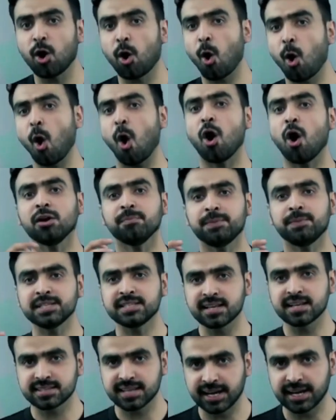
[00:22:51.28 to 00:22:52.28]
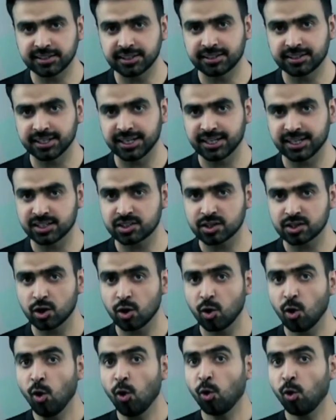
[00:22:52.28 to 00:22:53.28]
or business entities
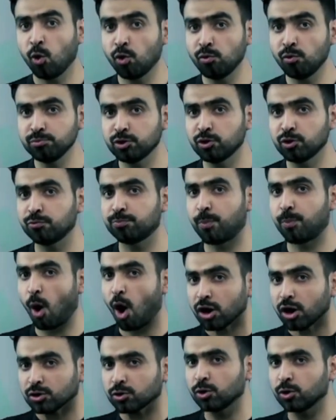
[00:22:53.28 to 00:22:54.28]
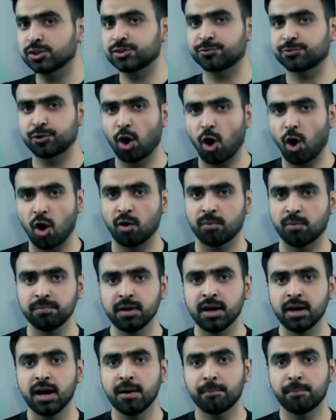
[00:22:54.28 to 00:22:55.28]
whom you've bought goods from,
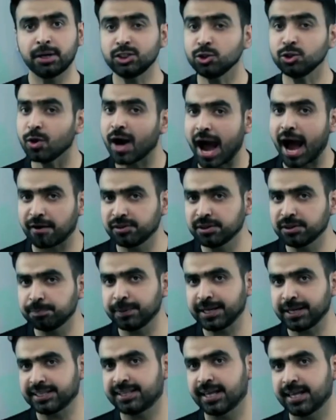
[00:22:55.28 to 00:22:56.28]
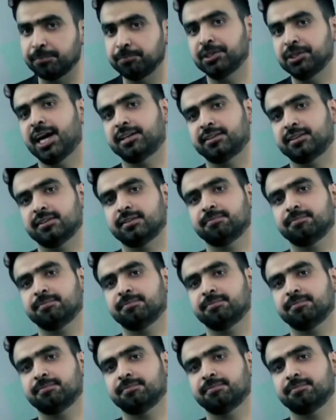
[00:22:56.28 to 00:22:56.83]
but you haven't paid them yet.